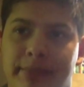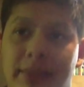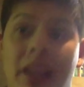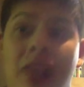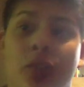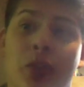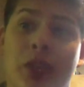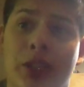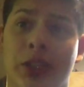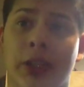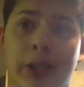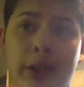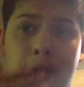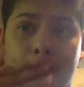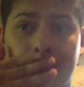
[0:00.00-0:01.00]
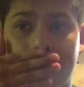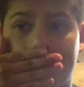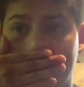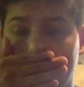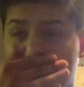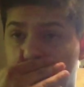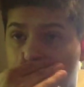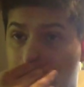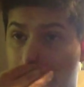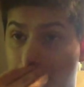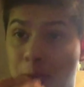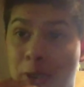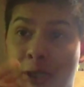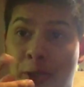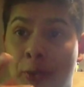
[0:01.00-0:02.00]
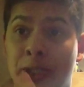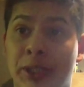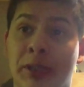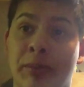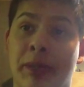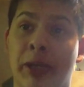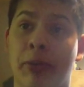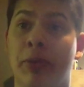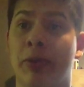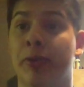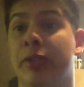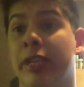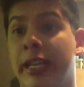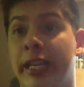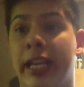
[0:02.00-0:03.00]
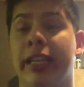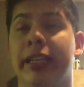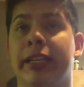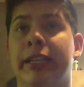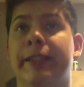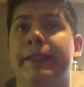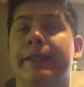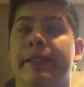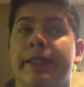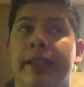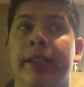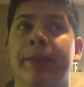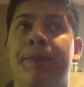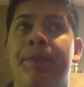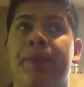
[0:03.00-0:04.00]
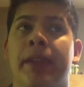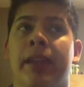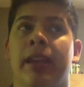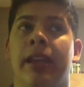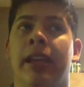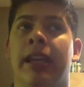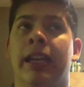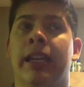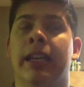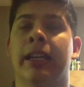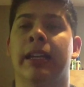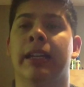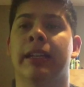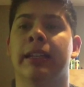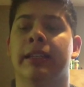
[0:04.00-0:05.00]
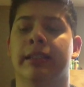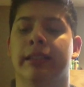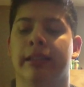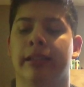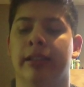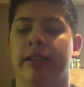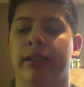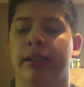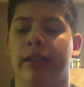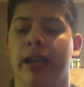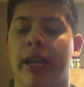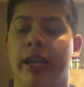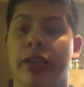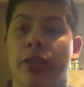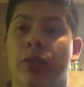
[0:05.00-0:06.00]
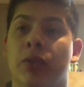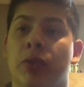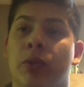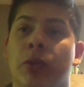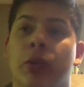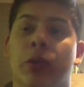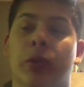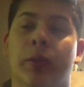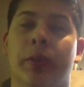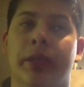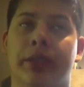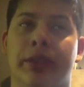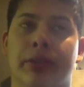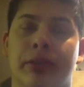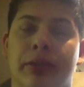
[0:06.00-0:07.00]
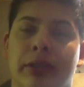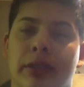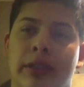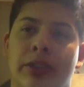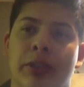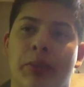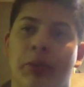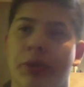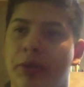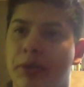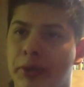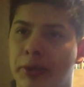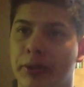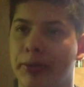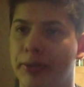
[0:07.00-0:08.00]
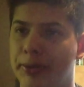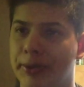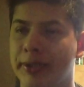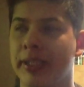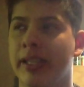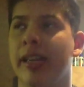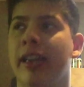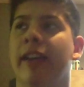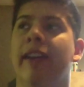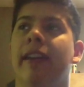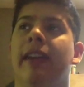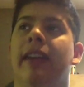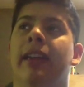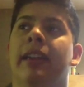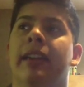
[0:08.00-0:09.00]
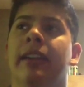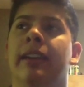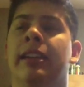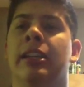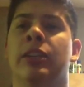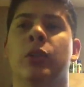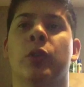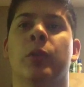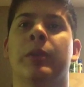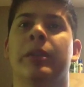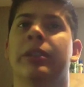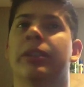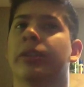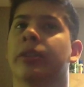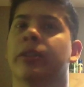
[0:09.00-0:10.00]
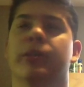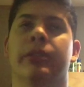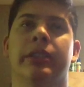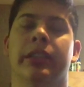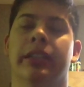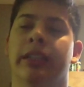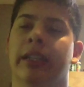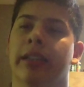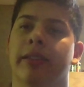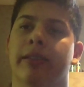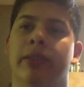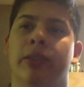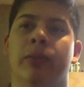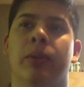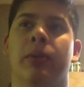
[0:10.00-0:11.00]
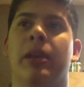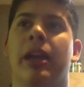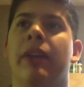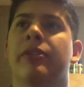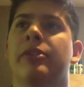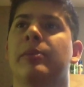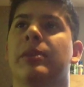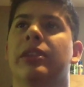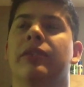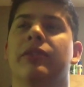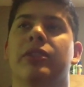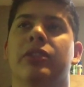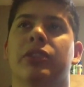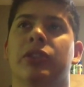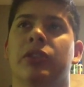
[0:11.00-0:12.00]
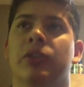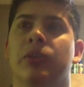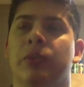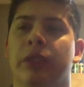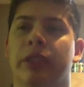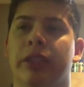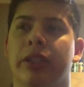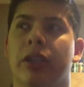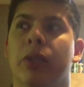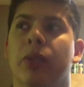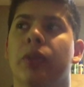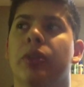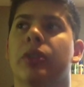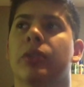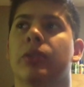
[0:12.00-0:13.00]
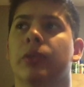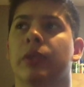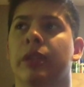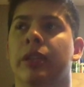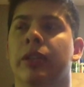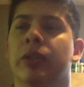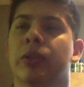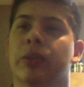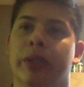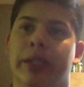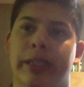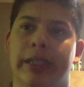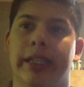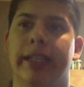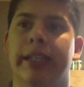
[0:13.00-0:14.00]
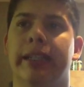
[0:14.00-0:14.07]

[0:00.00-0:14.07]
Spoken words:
That's where I started off with. I was going to originally buy one of those 10-gallon kits, and I actually went to a local pet store, support the locals. And he told me, don't go with a 10-gallon. You won't have as many fish as you'd want. Go with a 20 or 29.